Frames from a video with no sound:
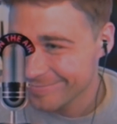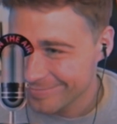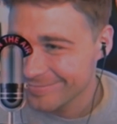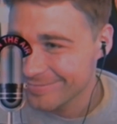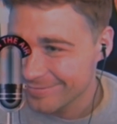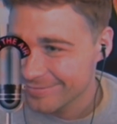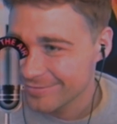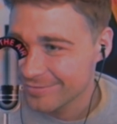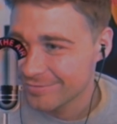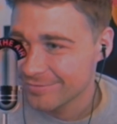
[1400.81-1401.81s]
They believe in take
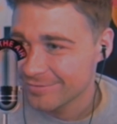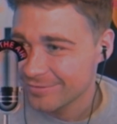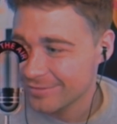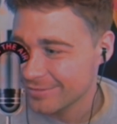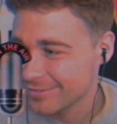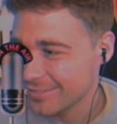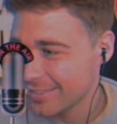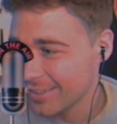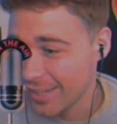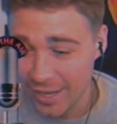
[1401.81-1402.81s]
us up. And that's the important
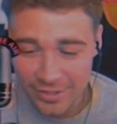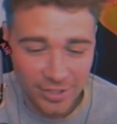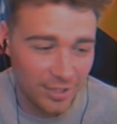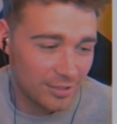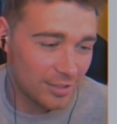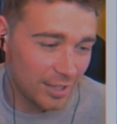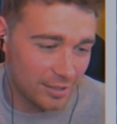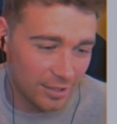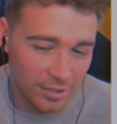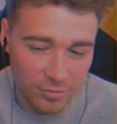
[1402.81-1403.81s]
part. it's huge.
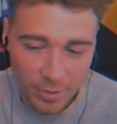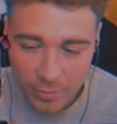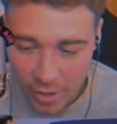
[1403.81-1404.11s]
It's huge, Rob.